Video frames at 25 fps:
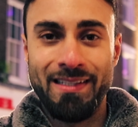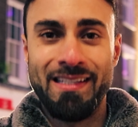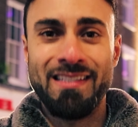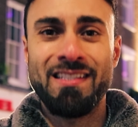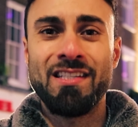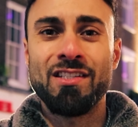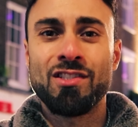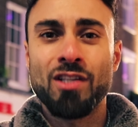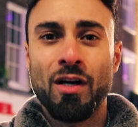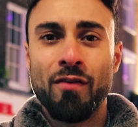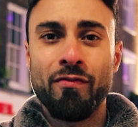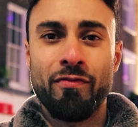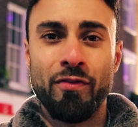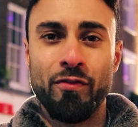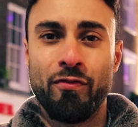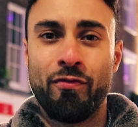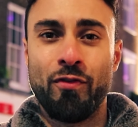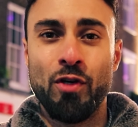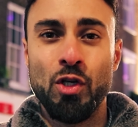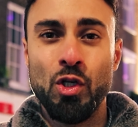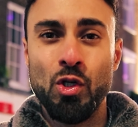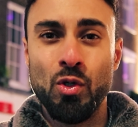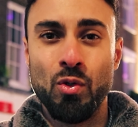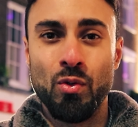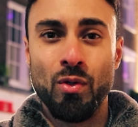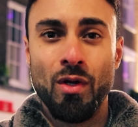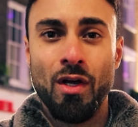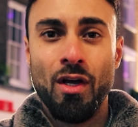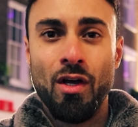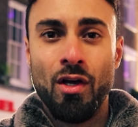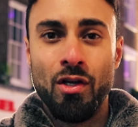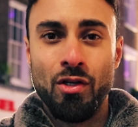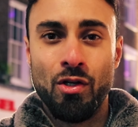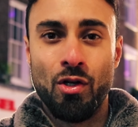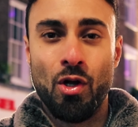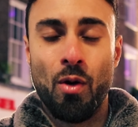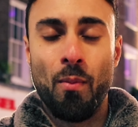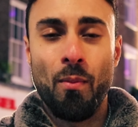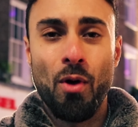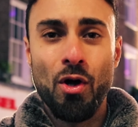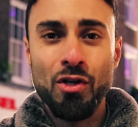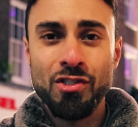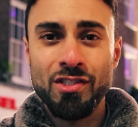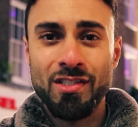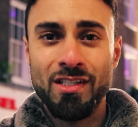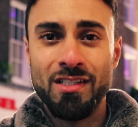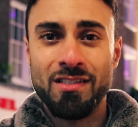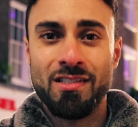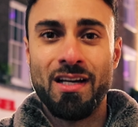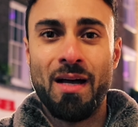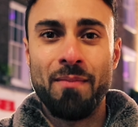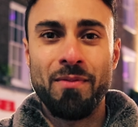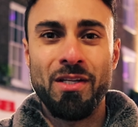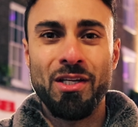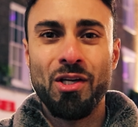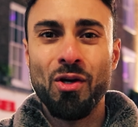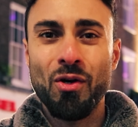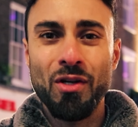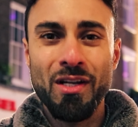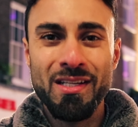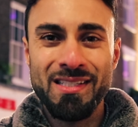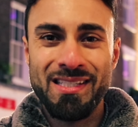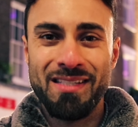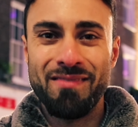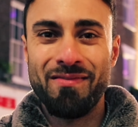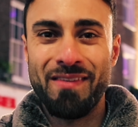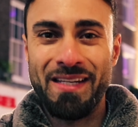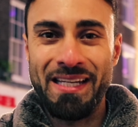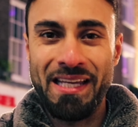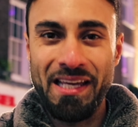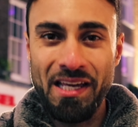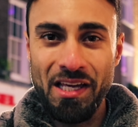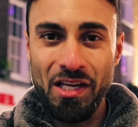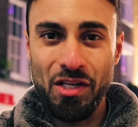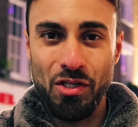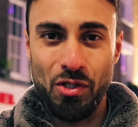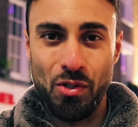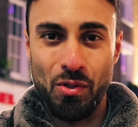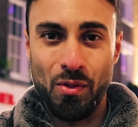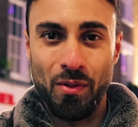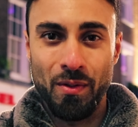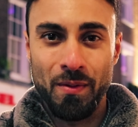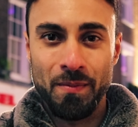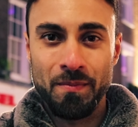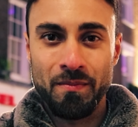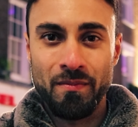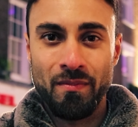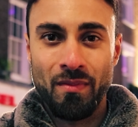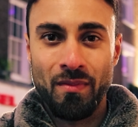This is something for you. You know, most of the time the girl doesn't even hear you.